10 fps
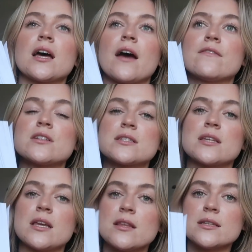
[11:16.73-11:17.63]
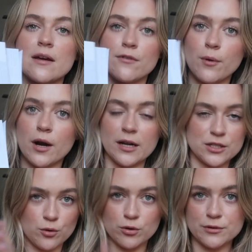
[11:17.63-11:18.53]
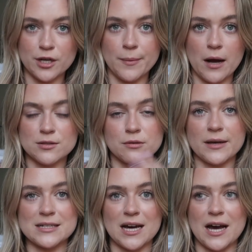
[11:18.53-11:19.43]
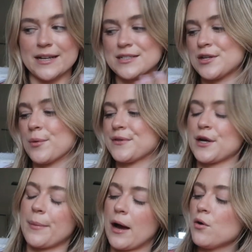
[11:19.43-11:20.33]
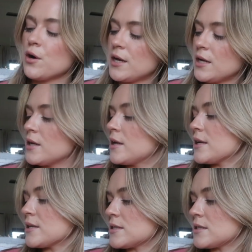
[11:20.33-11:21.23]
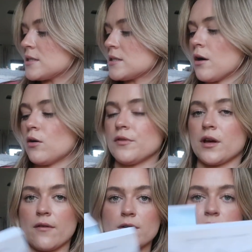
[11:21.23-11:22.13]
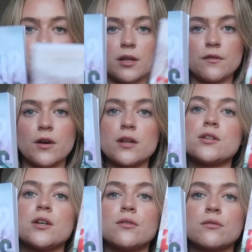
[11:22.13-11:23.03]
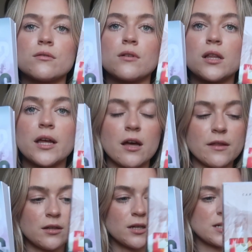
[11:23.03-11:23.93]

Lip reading: I've just seen these everywhere and I don't know what they're about, so I'm like dying to know what they're about. So the covers are really fun too. I like how they look